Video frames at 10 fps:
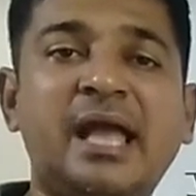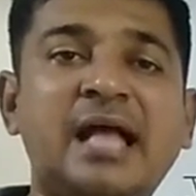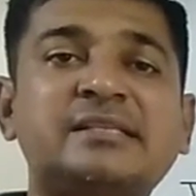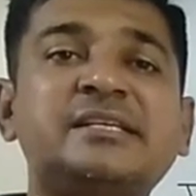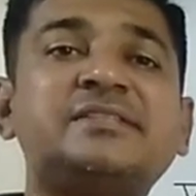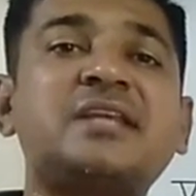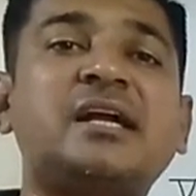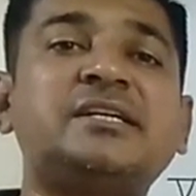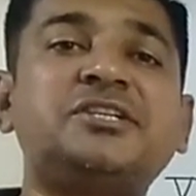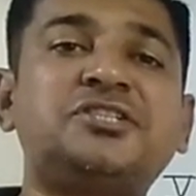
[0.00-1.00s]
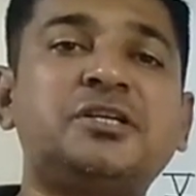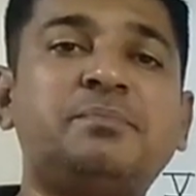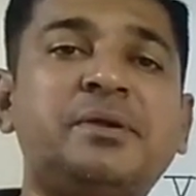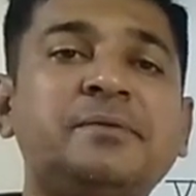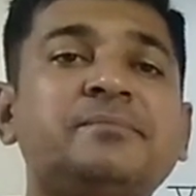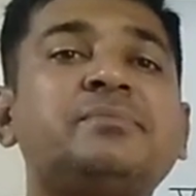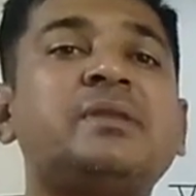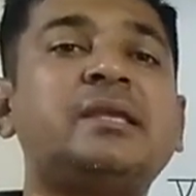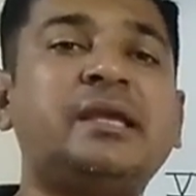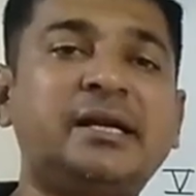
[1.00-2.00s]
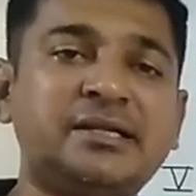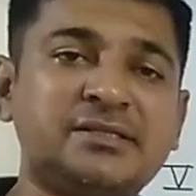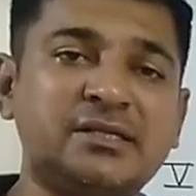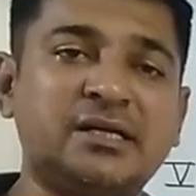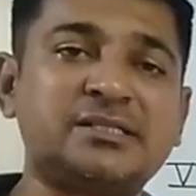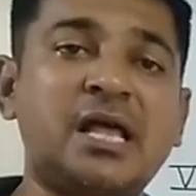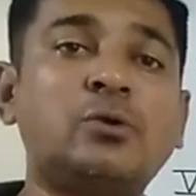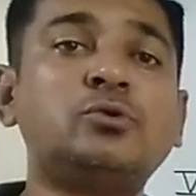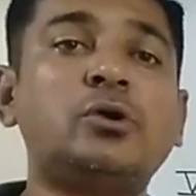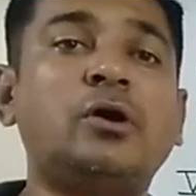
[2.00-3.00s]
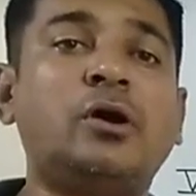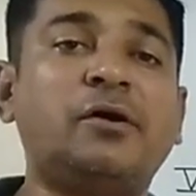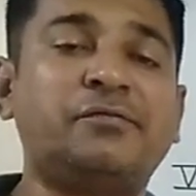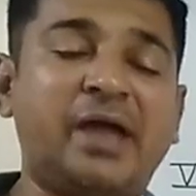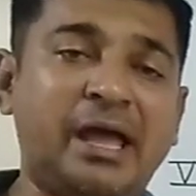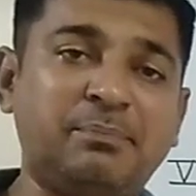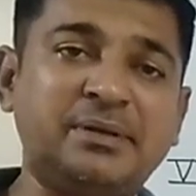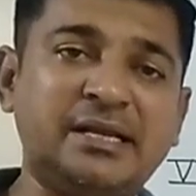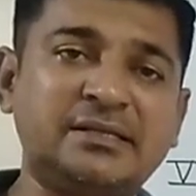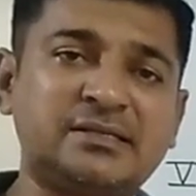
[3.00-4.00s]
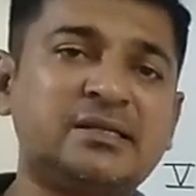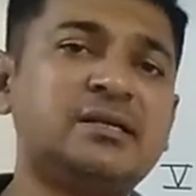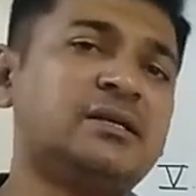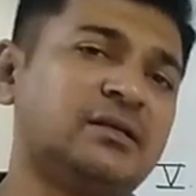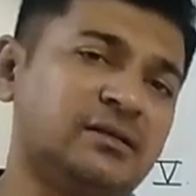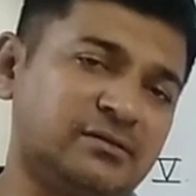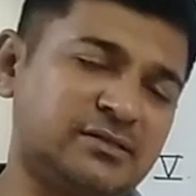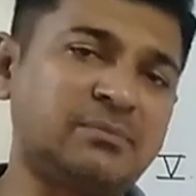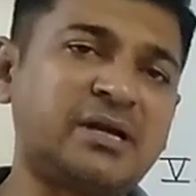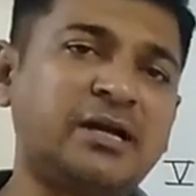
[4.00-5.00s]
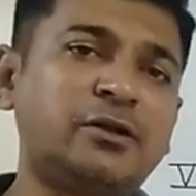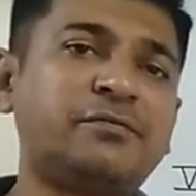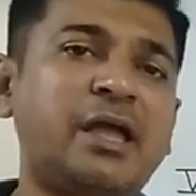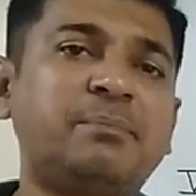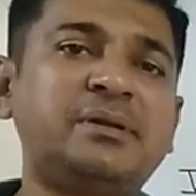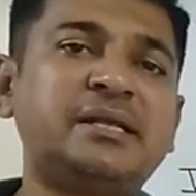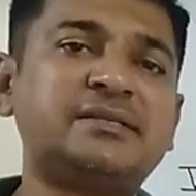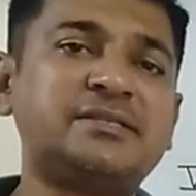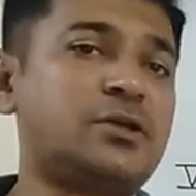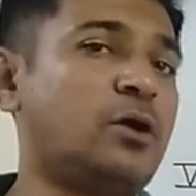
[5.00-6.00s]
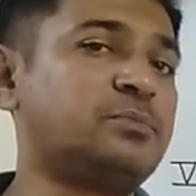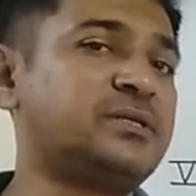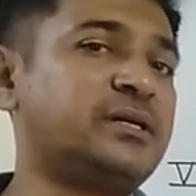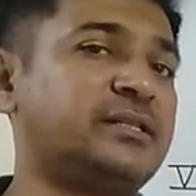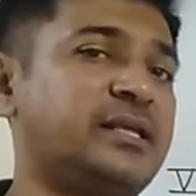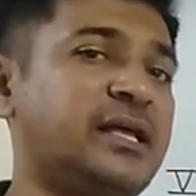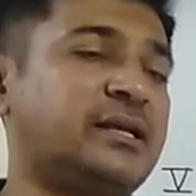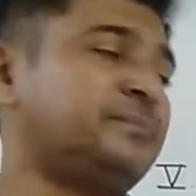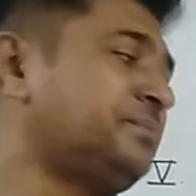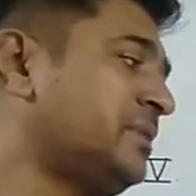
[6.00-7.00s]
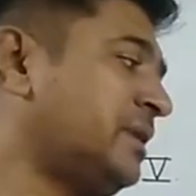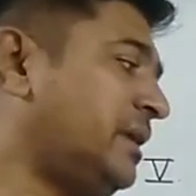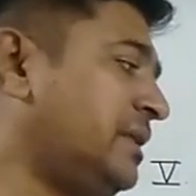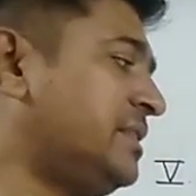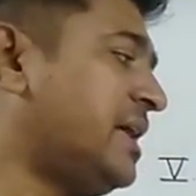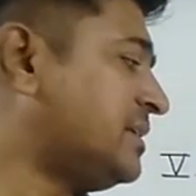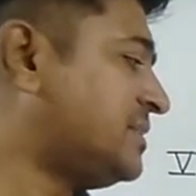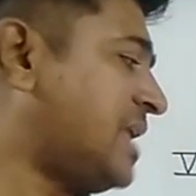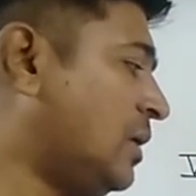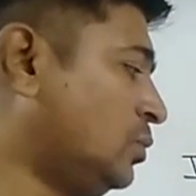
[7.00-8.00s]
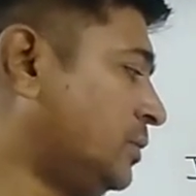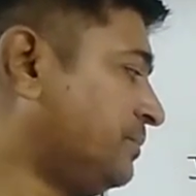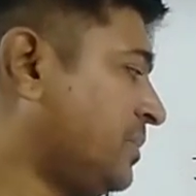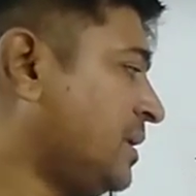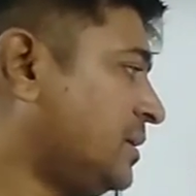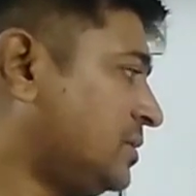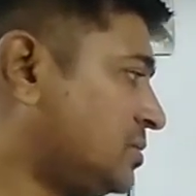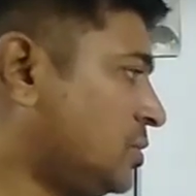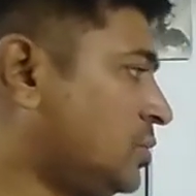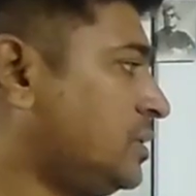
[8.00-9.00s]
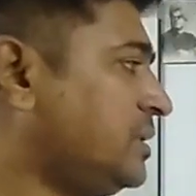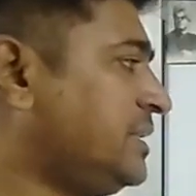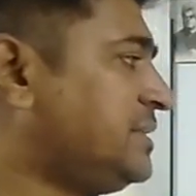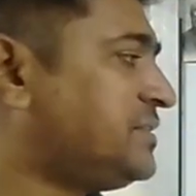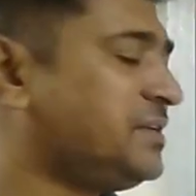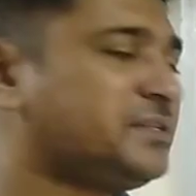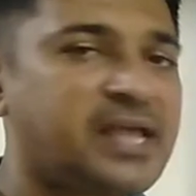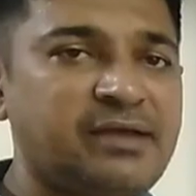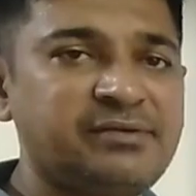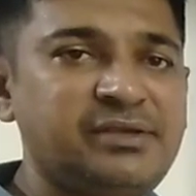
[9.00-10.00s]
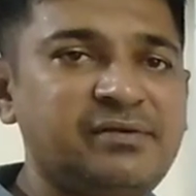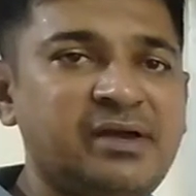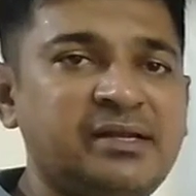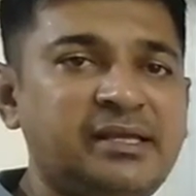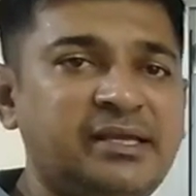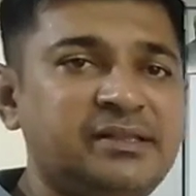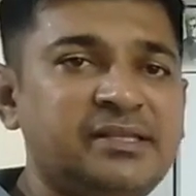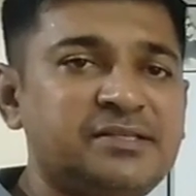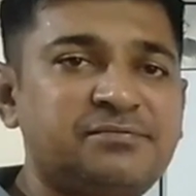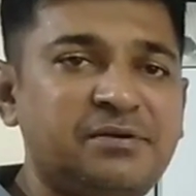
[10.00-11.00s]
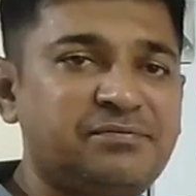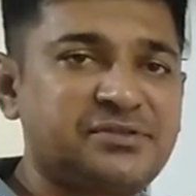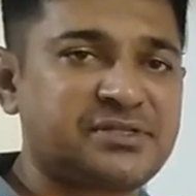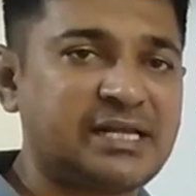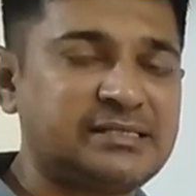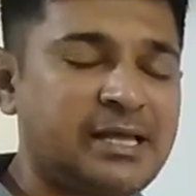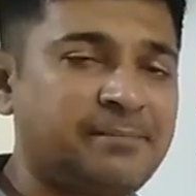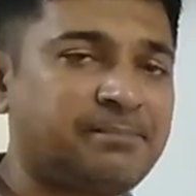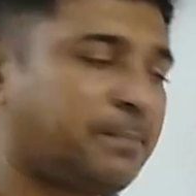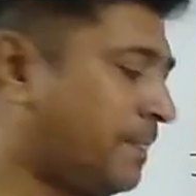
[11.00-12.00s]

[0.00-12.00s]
As they started chirping, it is a sound of happiness. Some kind of happiness is observed there in their sound. So these things have given in this fifth stanza.